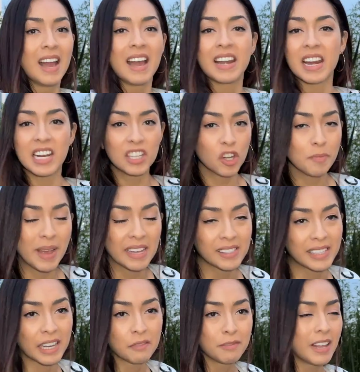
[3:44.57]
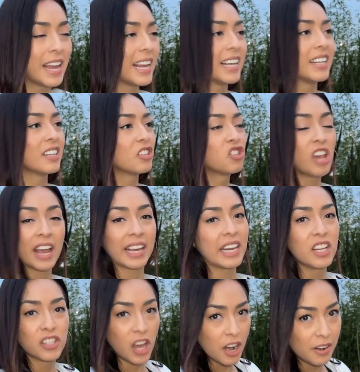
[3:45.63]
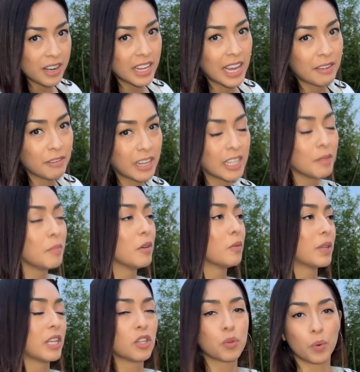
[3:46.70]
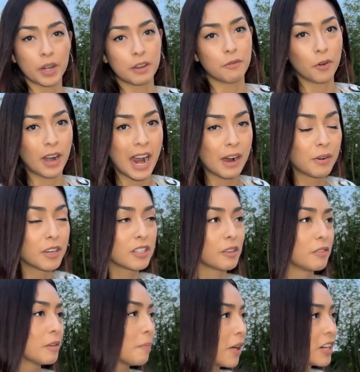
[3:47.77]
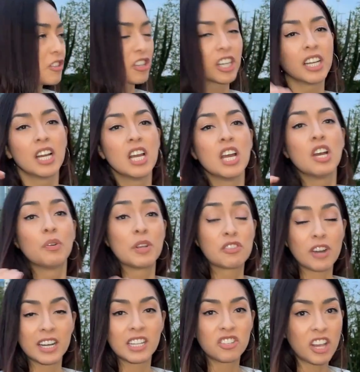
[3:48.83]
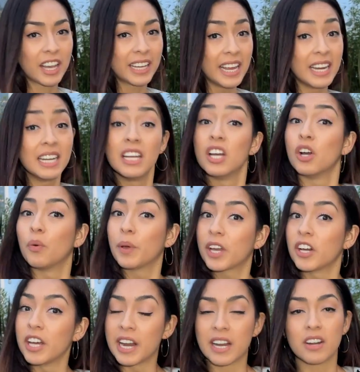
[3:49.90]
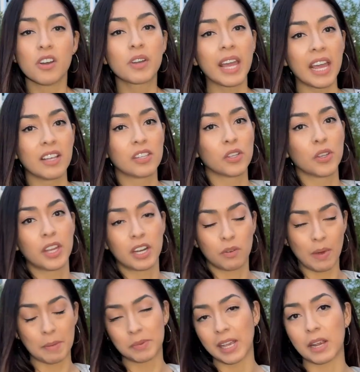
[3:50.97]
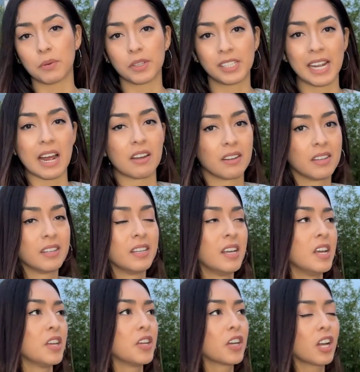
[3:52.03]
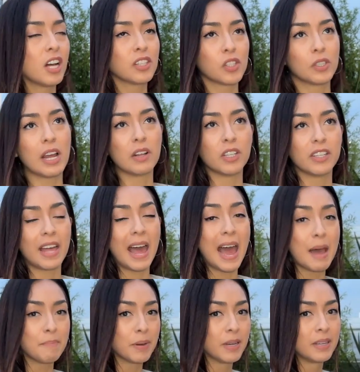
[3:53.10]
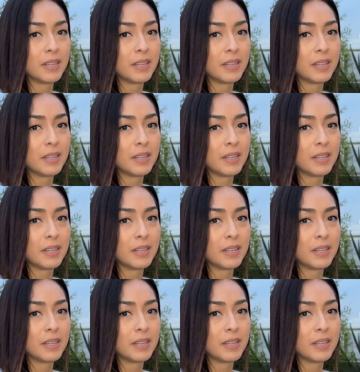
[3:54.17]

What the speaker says: On any domestic flight, check-in is already available within 24 hours of departure. We tried to check in, we couldn't. Okay, so their website was down. You could also download the app.